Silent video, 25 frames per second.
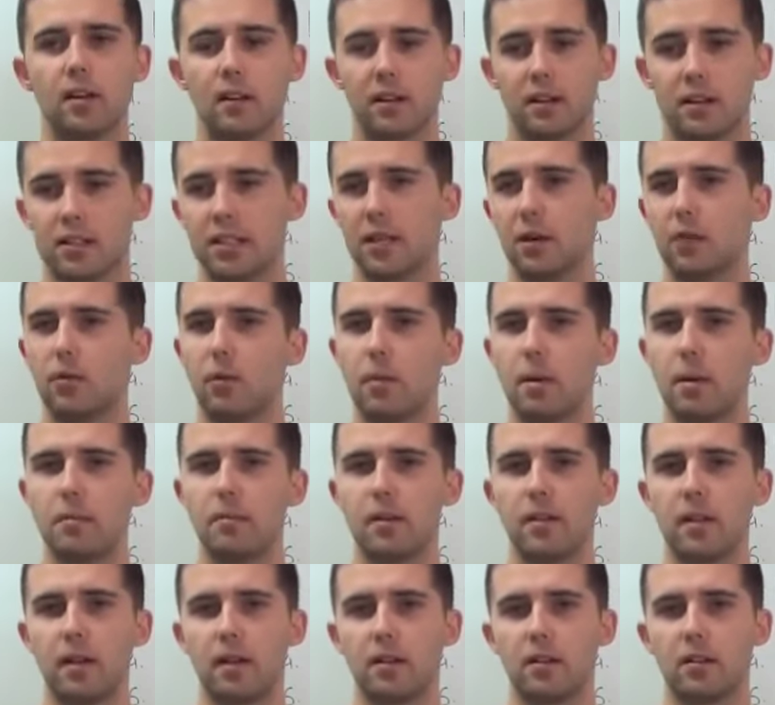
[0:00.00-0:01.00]
because he'll
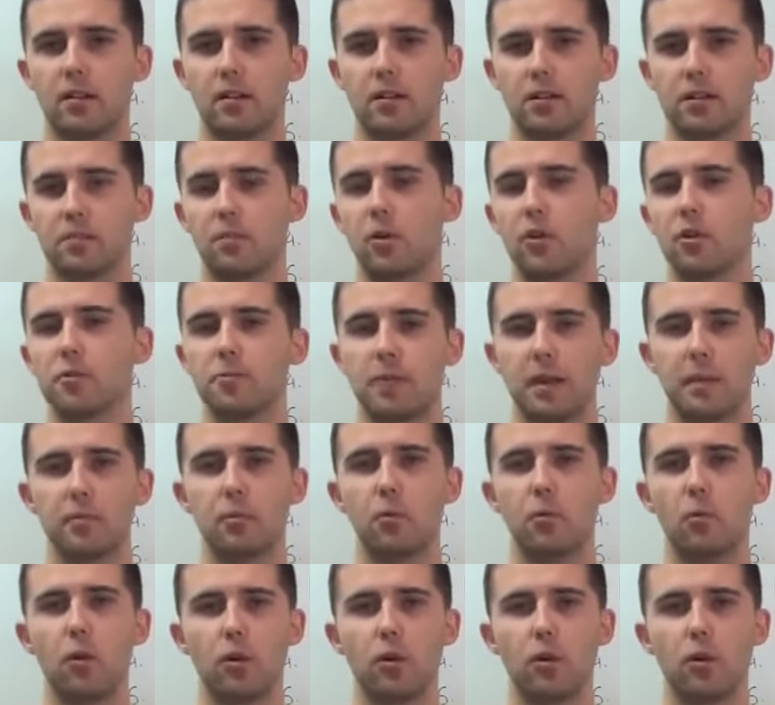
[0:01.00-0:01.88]
remember that, because most people